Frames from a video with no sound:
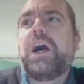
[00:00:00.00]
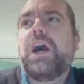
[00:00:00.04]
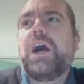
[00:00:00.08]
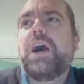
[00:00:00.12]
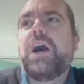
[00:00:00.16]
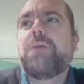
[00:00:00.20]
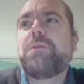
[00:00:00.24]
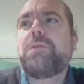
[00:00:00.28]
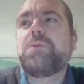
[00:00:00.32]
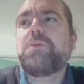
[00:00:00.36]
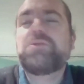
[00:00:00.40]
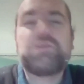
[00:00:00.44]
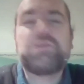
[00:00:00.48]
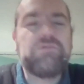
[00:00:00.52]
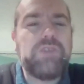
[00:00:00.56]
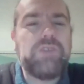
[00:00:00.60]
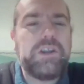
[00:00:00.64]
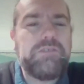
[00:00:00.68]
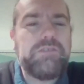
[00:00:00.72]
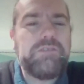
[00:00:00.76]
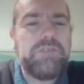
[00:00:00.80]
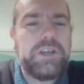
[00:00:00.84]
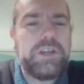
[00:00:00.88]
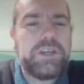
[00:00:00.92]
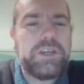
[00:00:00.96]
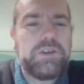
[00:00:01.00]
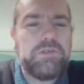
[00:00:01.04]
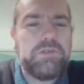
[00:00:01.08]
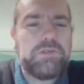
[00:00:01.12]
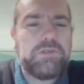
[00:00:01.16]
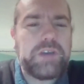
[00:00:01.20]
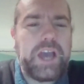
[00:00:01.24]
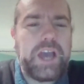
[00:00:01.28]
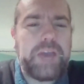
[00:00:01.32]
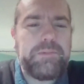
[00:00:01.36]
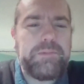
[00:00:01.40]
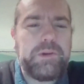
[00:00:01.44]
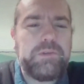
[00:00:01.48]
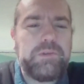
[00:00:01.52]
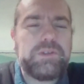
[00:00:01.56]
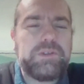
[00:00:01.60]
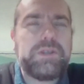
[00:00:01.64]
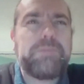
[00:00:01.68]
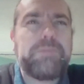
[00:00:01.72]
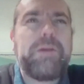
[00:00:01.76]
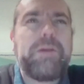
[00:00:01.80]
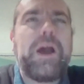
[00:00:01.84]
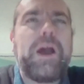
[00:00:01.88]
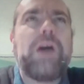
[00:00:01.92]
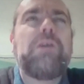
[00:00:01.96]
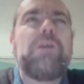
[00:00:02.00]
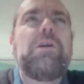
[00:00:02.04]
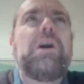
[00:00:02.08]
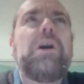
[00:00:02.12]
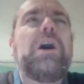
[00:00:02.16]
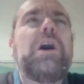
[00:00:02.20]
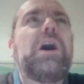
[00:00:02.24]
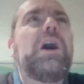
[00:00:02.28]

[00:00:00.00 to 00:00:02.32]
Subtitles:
It was a really, really cool game. It was about